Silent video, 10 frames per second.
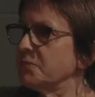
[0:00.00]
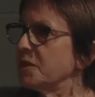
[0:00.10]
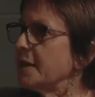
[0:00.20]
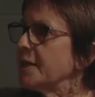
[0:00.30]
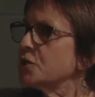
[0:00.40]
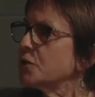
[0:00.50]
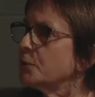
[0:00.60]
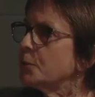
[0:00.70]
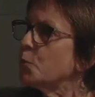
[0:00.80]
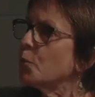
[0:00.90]
the nature
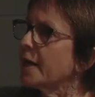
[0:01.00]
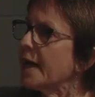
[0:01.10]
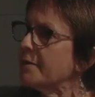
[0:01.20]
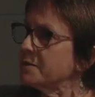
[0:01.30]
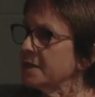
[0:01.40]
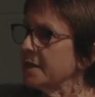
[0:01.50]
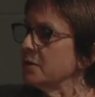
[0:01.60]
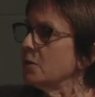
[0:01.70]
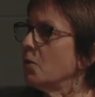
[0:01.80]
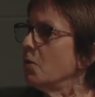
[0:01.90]
that we're walking out
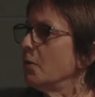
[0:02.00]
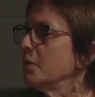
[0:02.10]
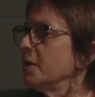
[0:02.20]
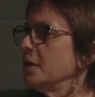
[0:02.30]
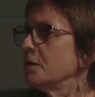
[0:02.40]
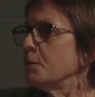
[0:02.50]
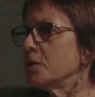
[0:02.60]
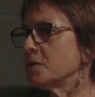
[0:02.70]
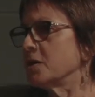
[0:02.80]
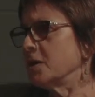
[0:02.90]
in, or the
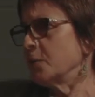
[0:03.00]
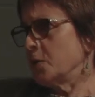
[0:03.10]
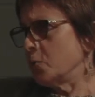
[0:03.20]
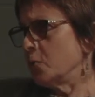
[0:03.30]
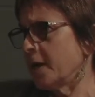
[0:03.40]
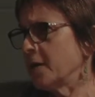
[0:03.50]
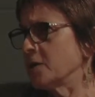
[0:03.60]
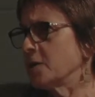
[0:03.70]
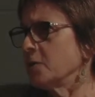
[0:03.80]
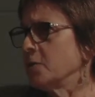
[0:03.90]
person that we're talking
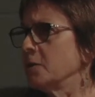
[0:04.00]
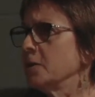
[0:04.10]
to,